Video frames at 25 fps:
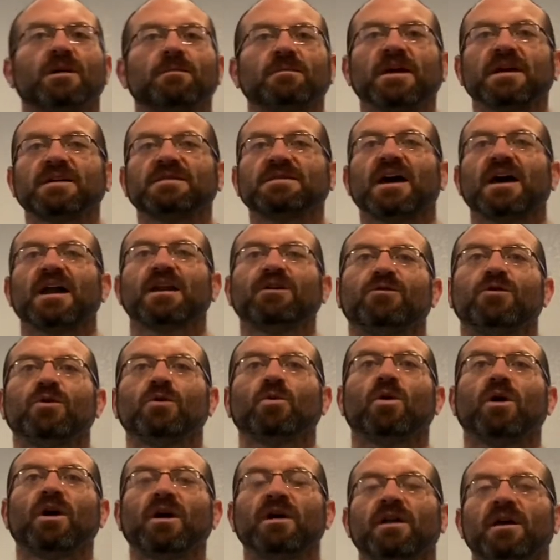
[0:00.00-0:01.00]
like that if you
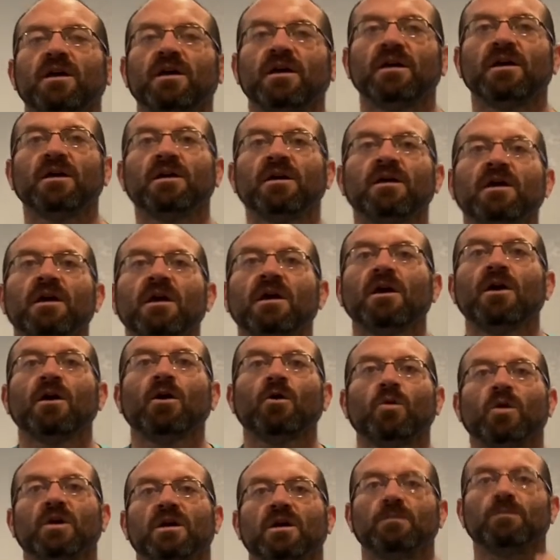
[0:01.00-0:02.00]
want.
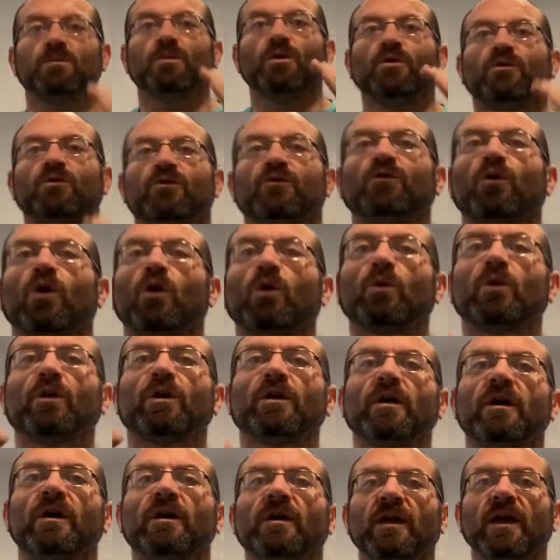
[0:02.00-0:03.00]
We can move forward
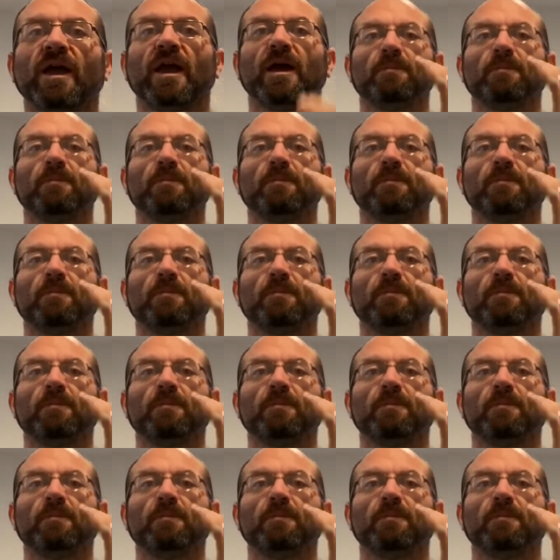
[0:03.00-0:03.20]
and